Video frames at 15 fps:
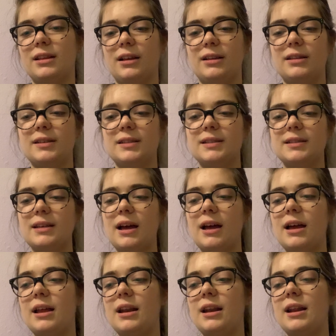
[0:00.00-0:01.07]
like the
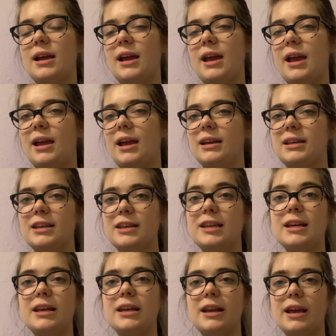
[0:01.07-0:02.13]
sun and
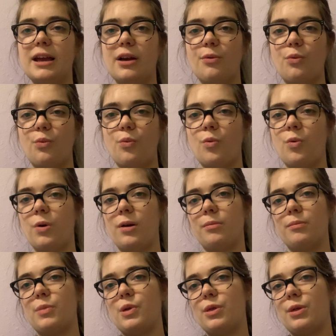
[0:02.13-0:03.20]
heating,
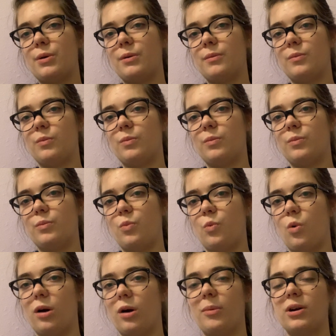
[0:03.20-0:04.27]
warmth,
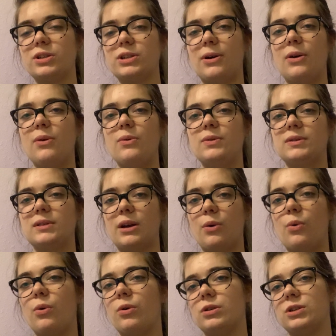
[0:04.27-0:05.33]
warmer tones like
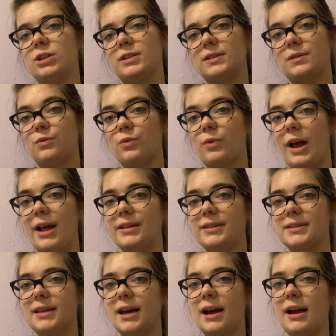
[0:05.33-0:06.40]
oranges and red
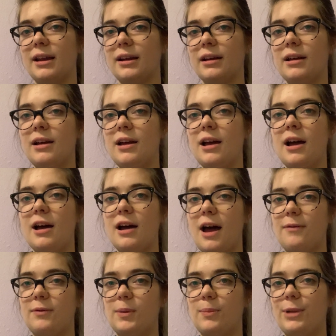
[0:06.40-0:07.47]
side
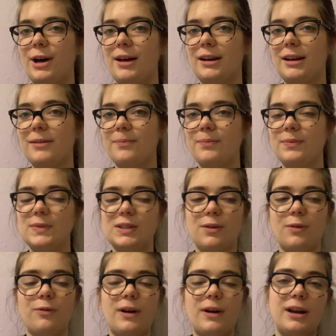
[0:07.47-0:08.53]
of the body.
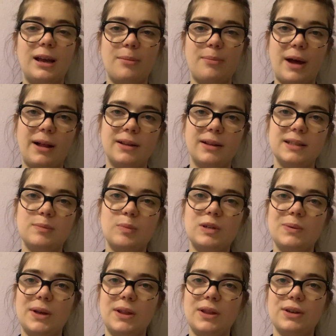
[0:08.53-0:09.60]
So finding a balance
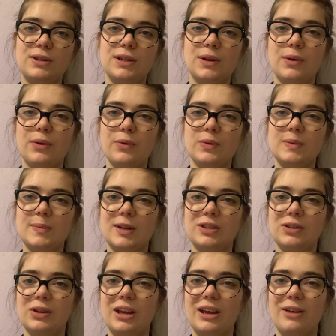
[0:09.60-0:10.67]
between the 2,
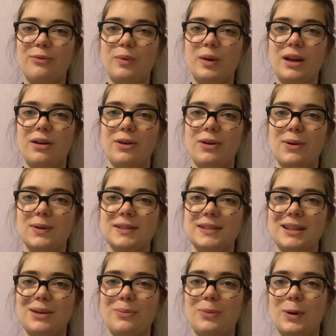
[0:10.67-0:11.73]
especially if we are
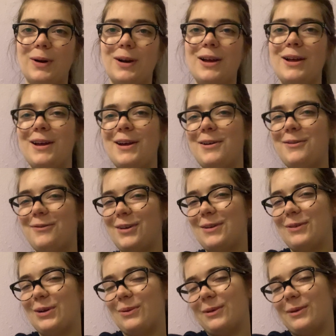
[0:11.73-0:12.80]
noticing that we're
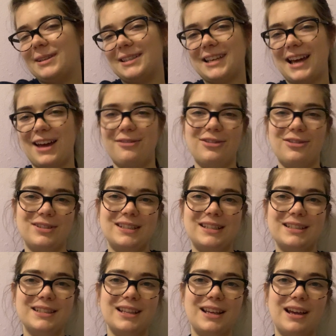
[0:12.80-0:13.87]
favoring one side
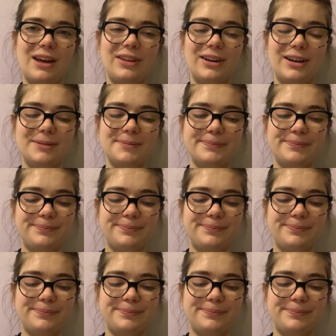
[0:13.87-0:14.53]
versus the other.